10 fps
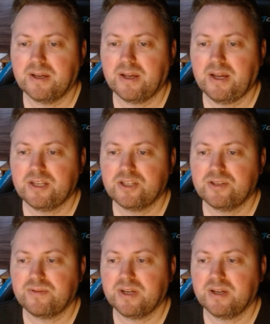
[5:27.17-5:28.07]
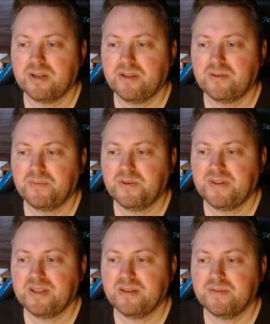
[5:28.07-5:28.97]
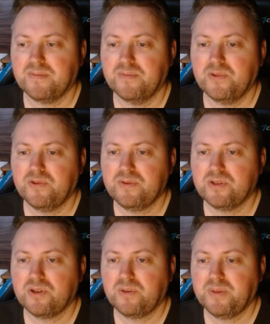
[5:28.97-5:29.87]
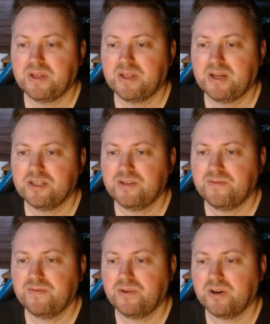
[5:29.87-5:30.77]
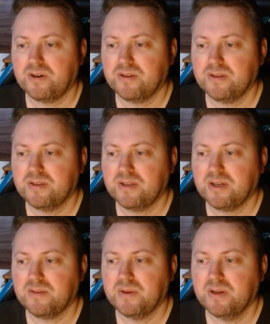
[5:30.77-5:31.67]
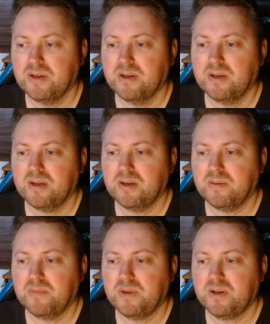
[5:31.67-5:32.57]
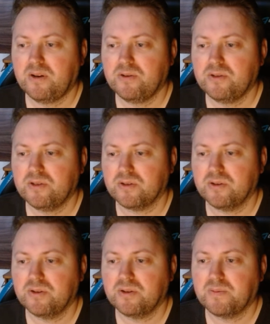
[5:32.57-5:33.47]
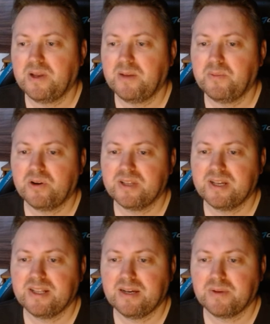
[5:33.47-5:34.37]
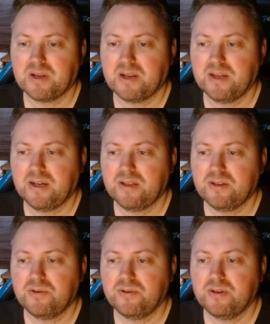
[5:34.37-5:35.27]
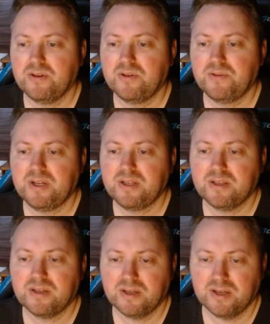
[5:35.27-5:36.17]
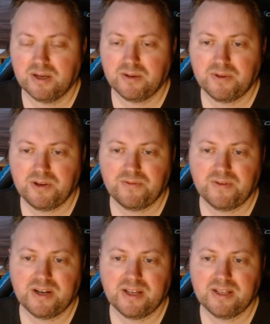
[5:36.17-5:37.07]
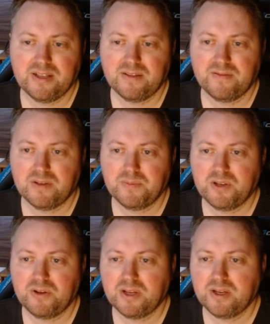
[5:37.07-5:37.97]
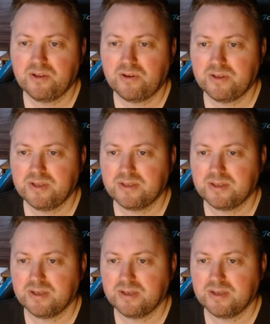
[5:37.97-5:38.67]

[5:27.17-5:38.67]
h3, another preventive move, stopping knight g4 this time. But also you could play more dynamically. Yeah, you don't need, when you far ahead in development, you can ignore these